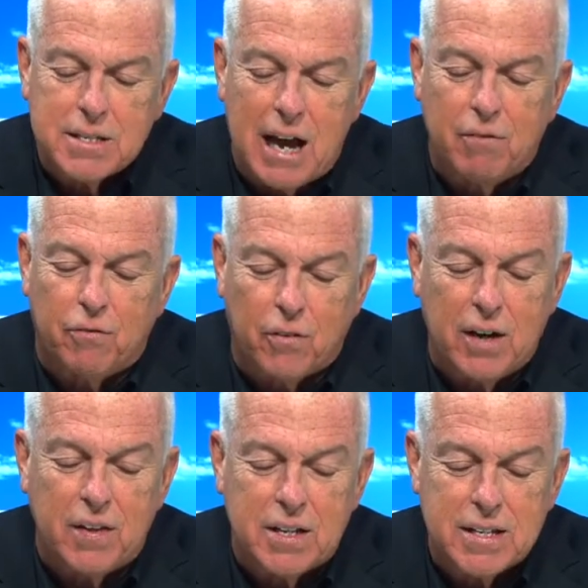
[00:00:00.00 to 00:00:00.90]
I have a
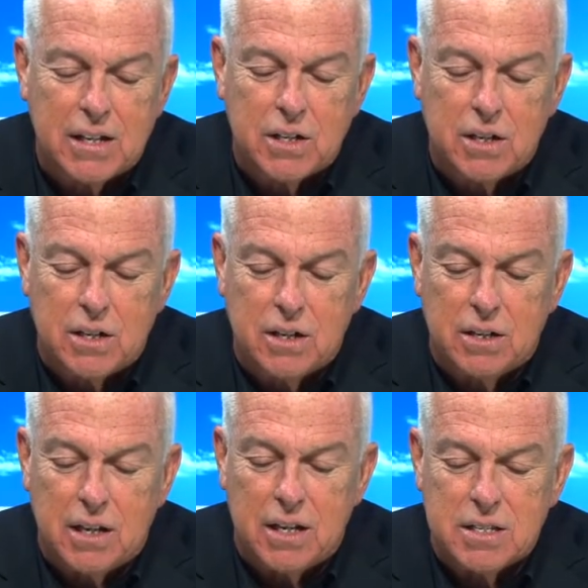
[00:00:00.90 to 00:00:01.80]
friend that is in,
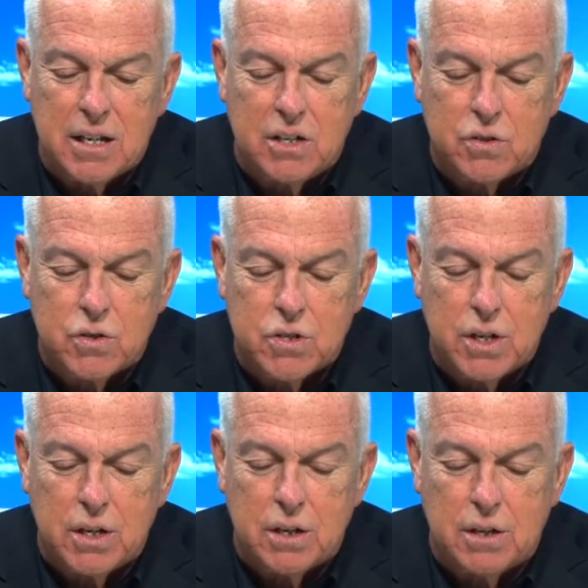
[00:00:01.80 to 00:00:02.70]
that is
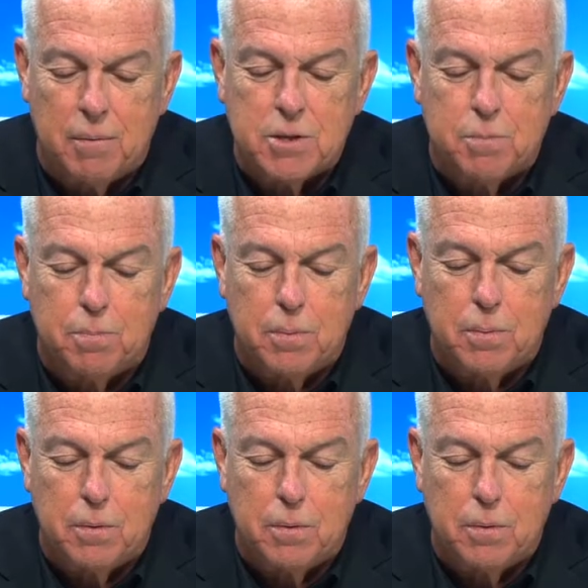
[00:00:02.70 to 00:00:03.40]
interesting. That must be